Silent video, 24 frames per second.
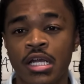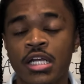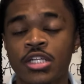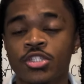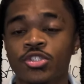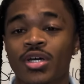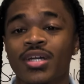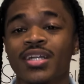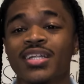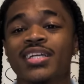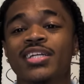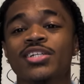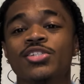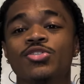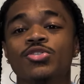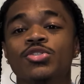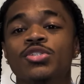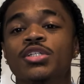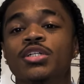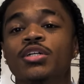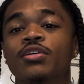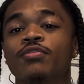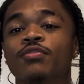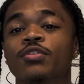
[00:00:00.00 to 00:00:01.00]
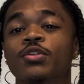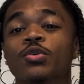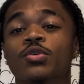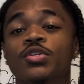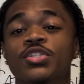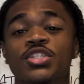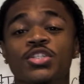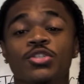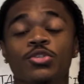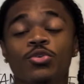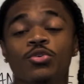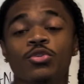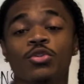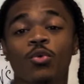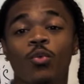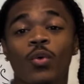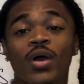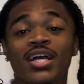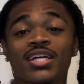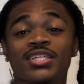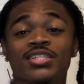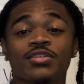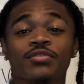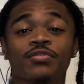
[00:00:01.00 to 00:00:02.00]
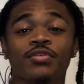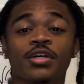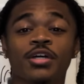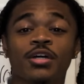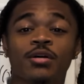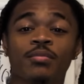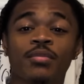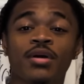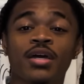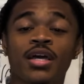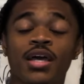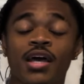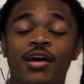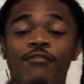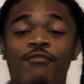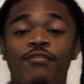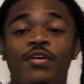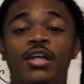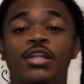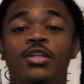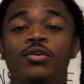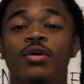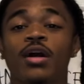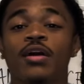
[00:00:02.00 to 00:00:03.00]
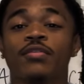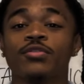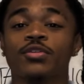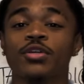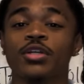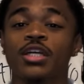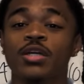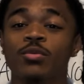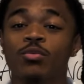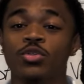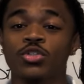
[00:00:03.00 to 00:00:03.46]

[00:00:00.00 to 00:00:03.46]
trying to get you to influence and do the ways of him and follow after him,